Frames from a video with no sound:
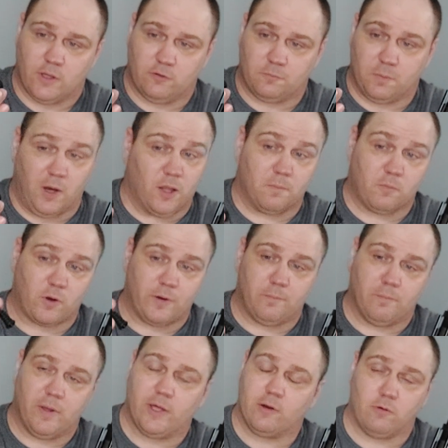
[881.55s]
it's polymer
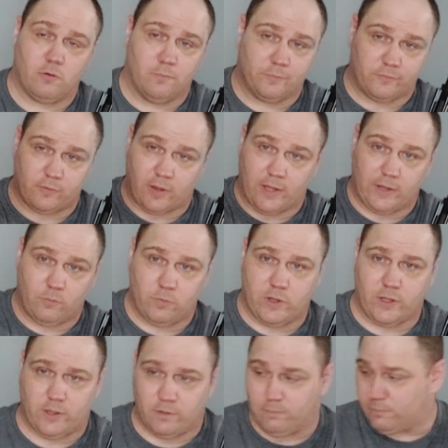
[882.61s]
and metal. It's
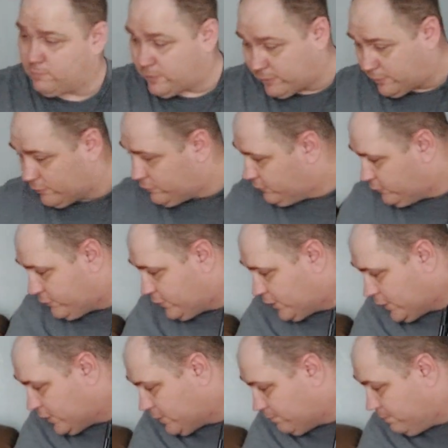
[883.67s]
lightweight. It does its
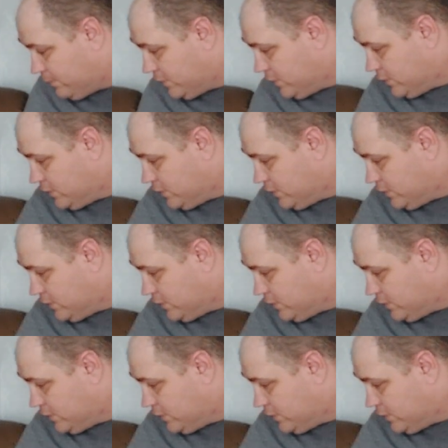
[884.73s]
job.